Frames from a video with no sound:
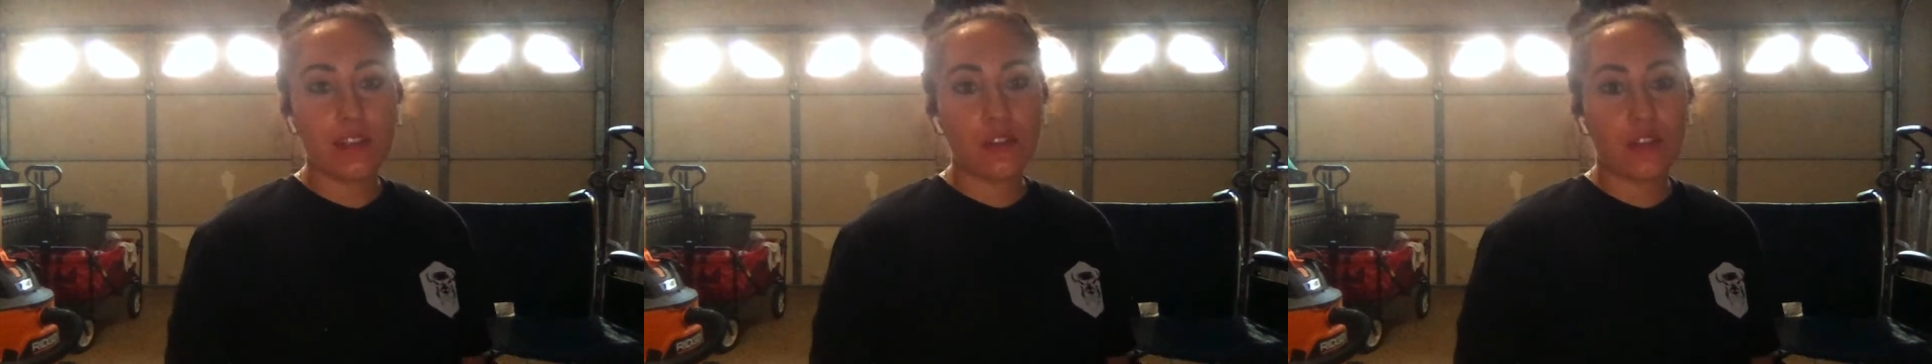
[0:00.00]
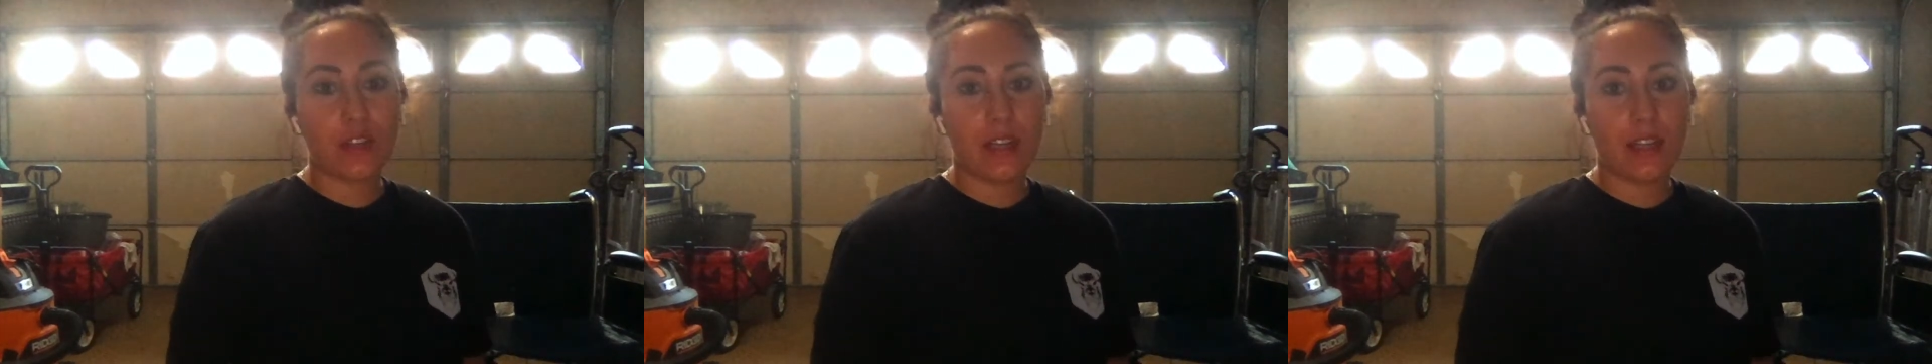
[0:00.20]

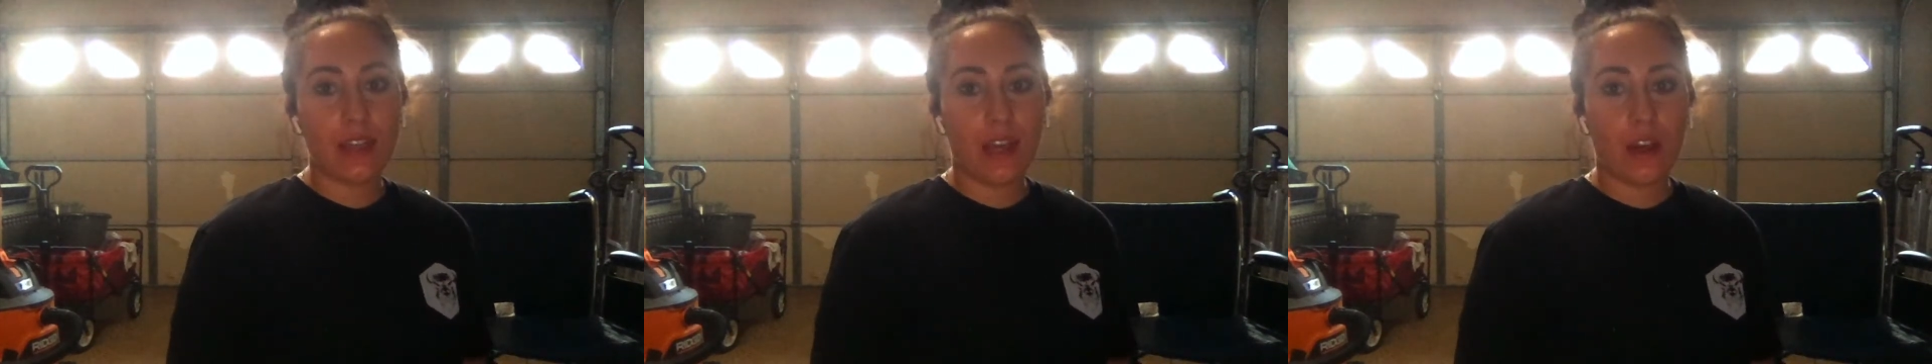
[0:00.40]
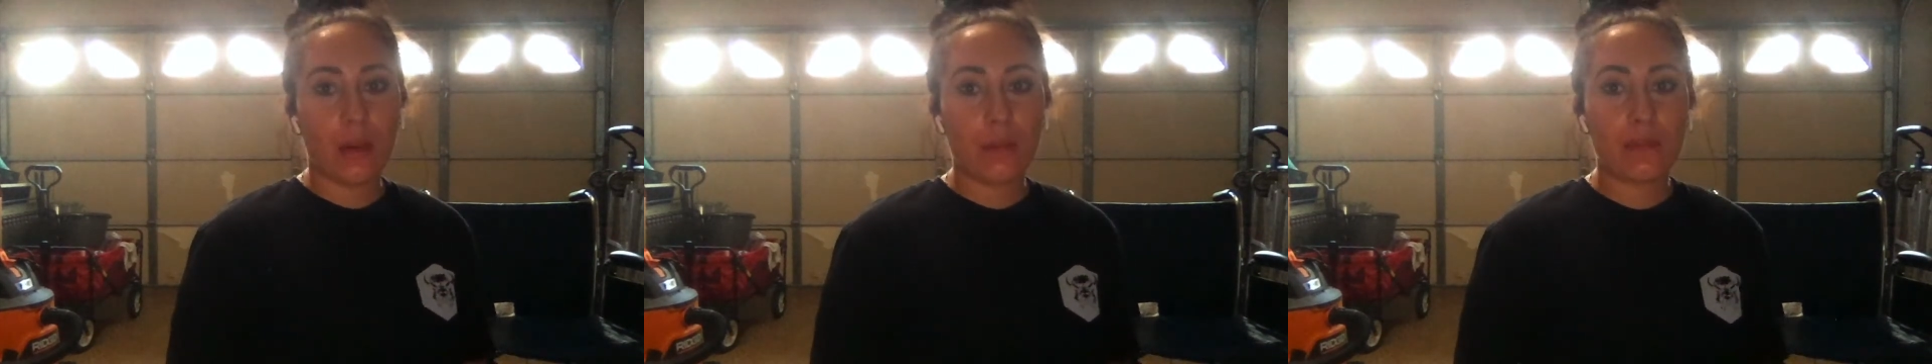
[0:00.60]
training
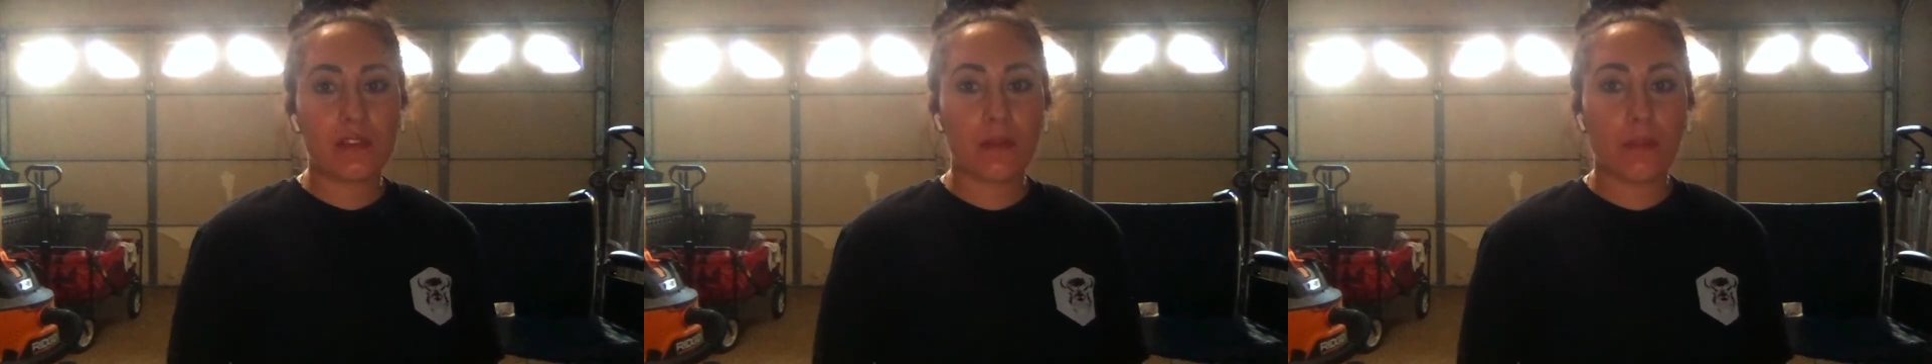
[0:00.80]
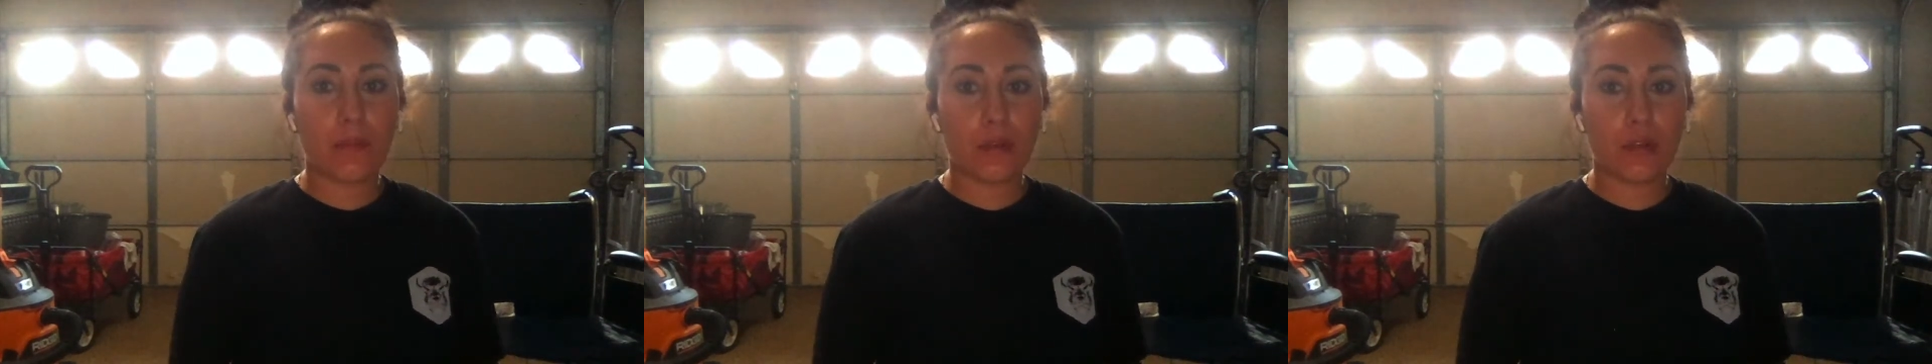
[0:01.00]
helps
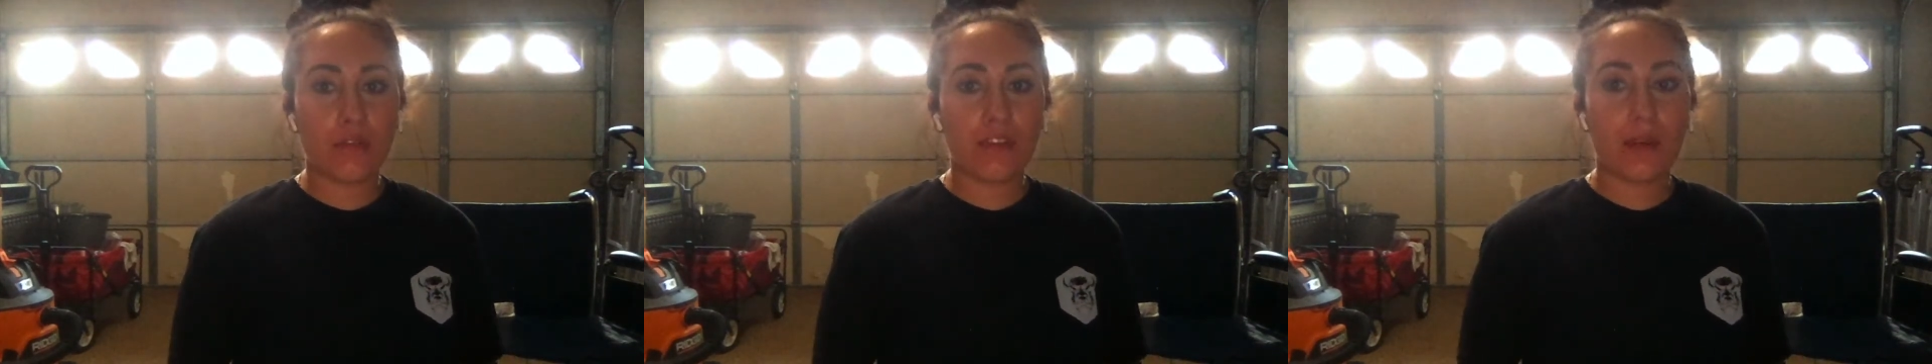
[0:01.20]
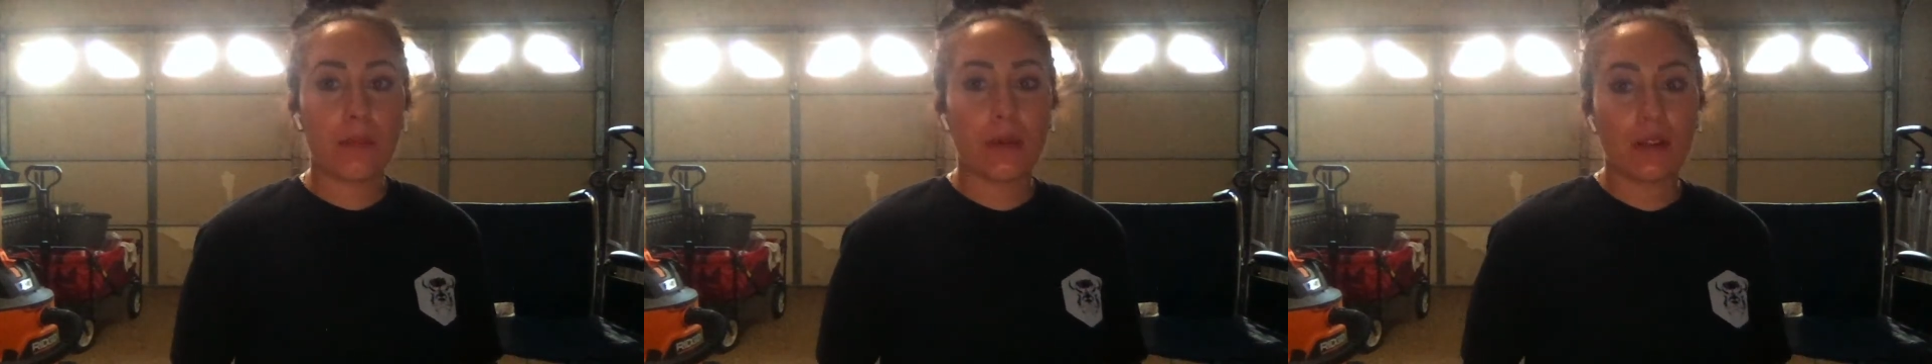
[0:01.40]
improve
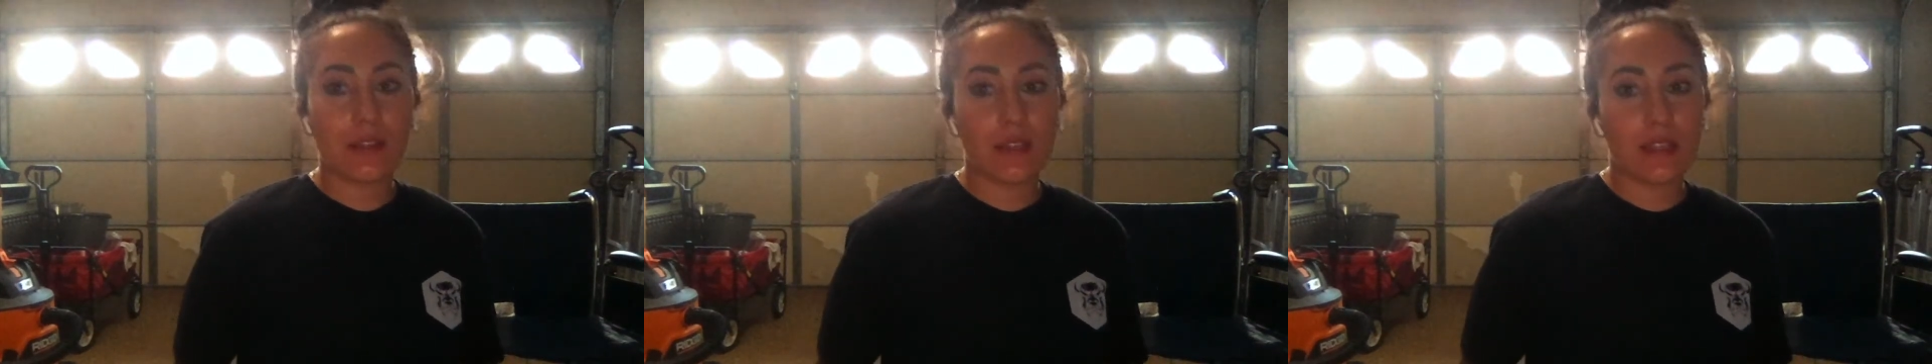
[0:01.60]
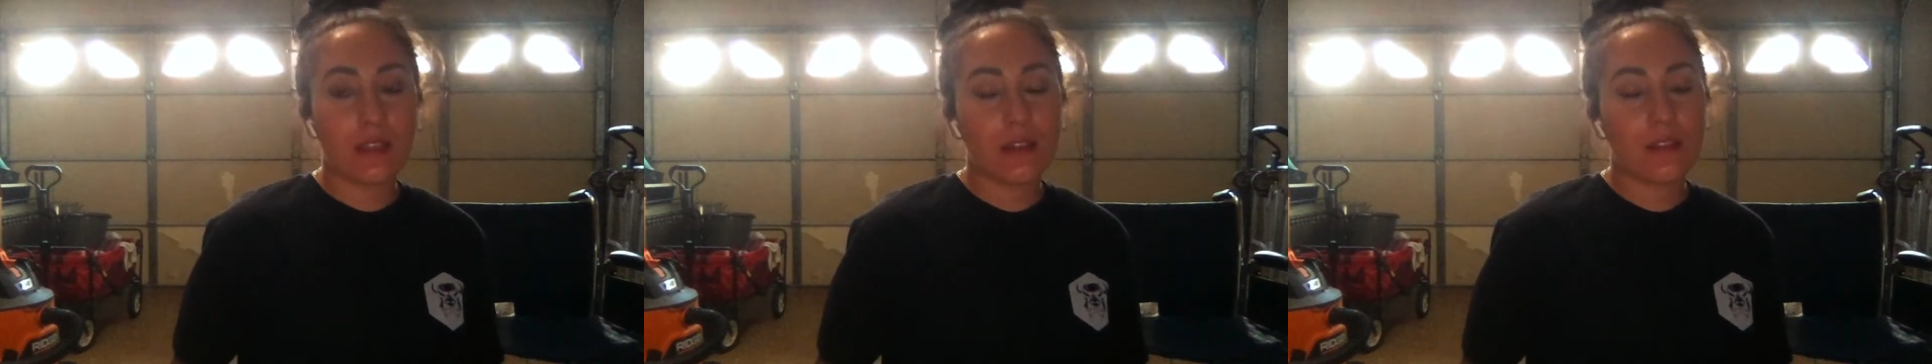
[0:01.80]
the
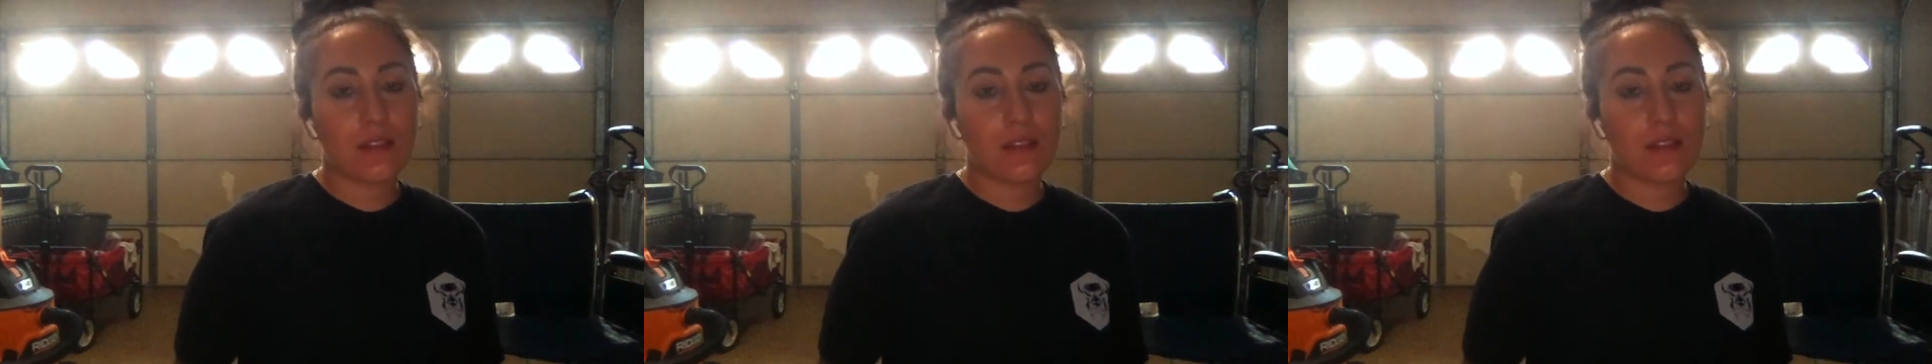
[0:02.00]
ability